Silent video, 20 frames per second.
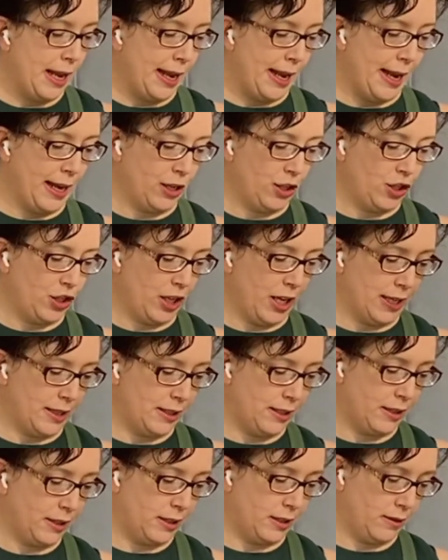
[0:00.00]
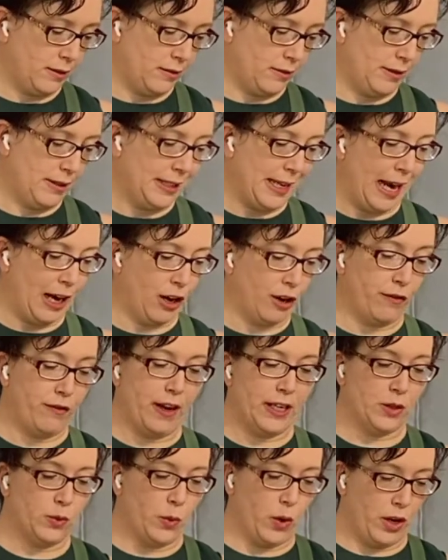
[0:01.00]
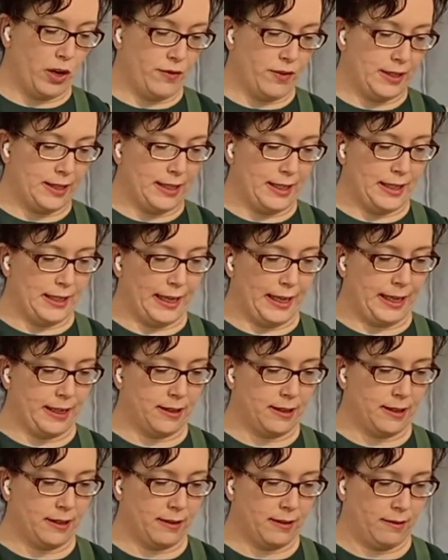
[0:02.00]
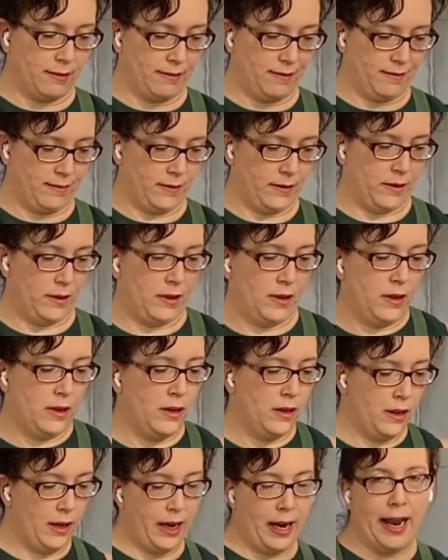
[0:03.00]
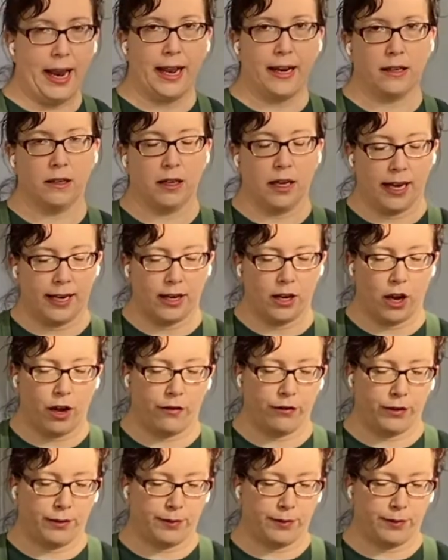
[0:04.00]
and just sacrifice one of the seedlings and cut it off.